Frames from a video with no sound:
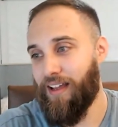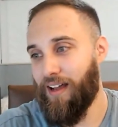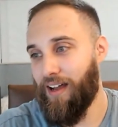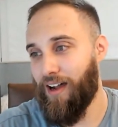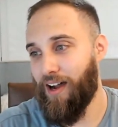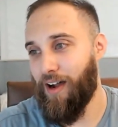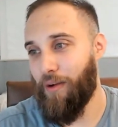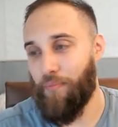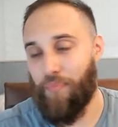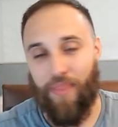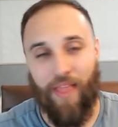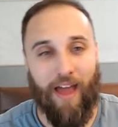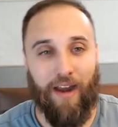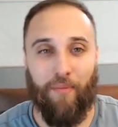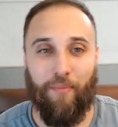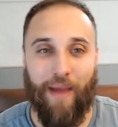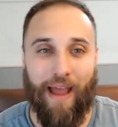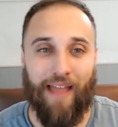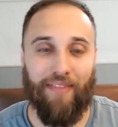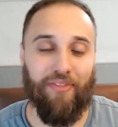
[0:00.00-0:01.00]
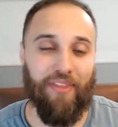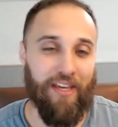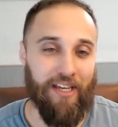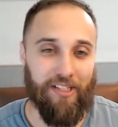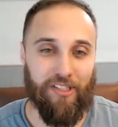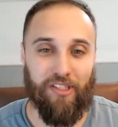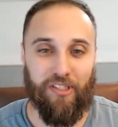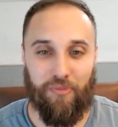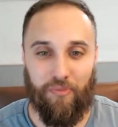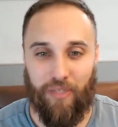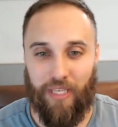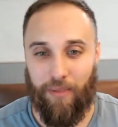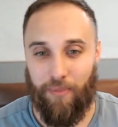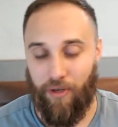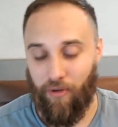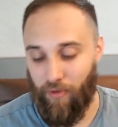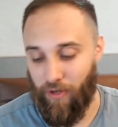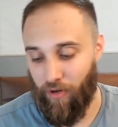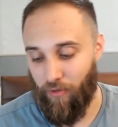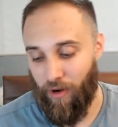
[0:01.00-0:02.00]
Not a bad thing, just keeping
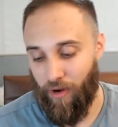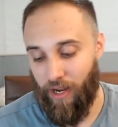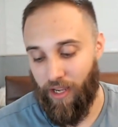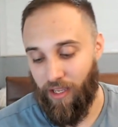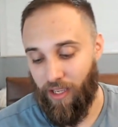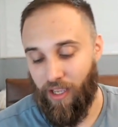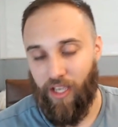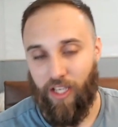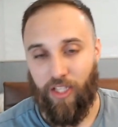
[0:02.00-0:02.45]
it real, right?